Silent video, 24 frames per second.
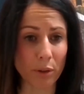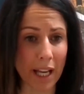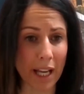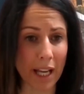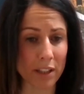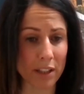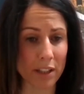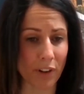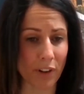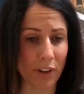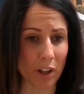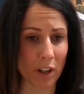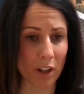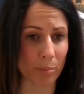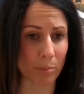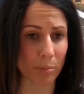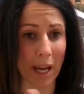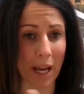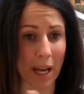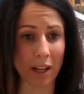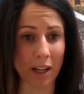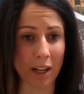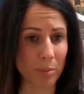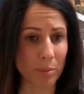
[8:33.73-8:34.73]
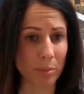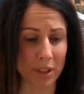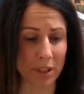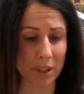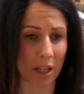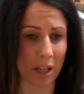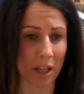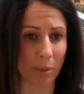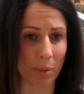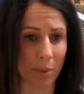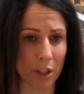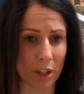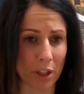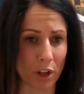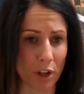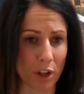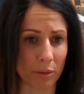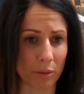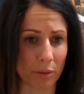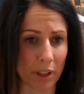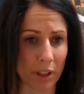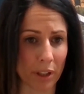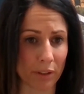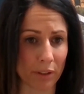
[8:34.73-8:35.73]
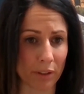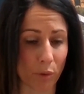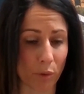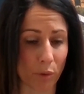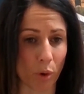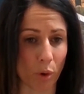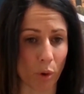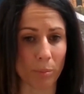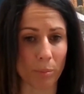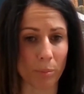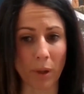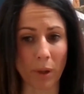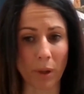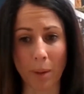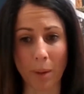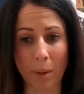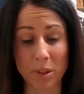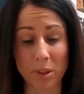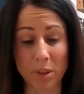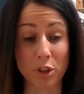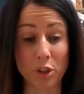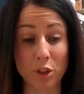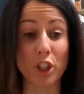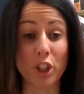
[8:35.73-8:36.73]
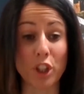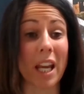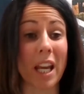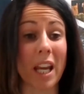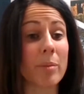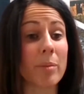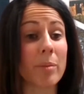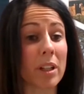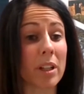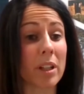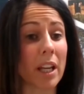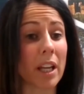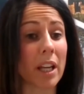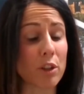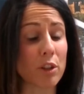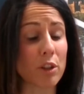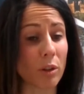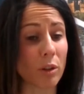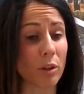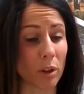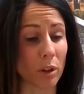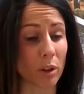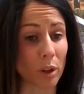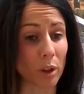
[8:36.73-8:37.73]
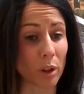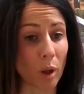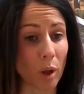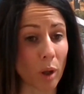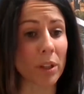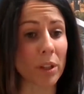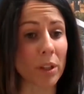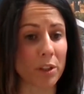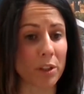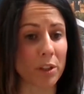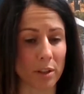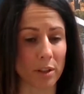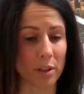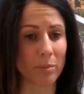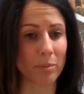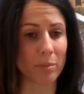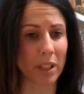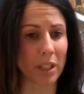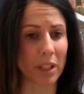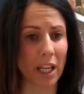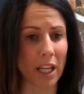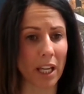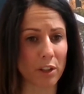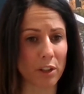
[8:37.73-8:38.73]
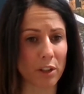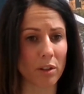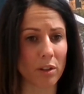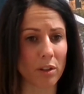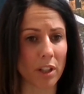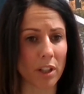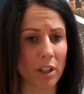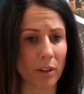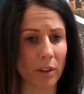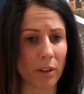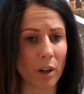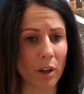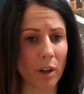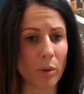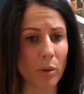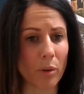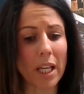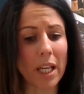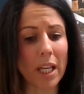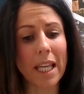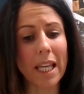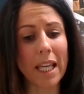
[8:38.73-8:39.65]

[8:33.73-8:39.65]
gas-fired backup standby generator for perhaps GA mitigation or Global Adjustment Mitigation Ontario,